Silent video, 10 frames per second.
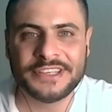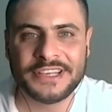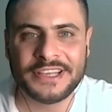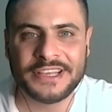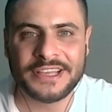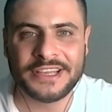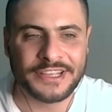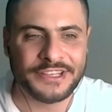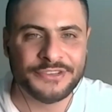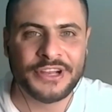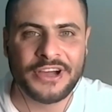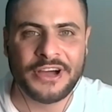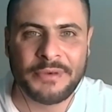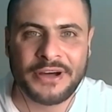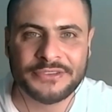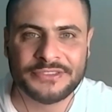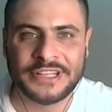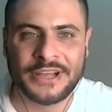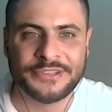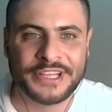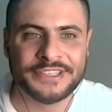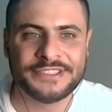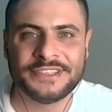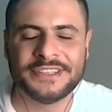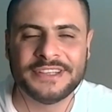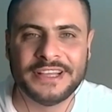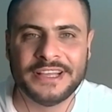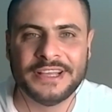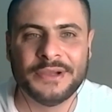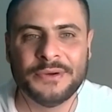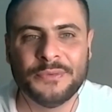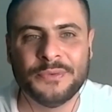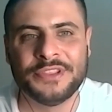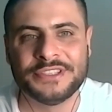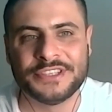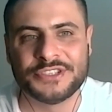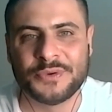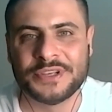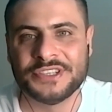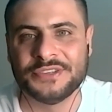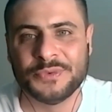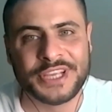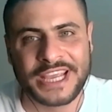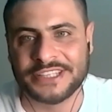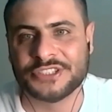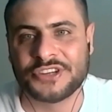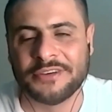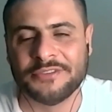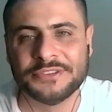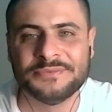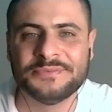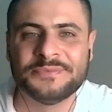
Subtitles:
about nowadays with this situation we can't travel.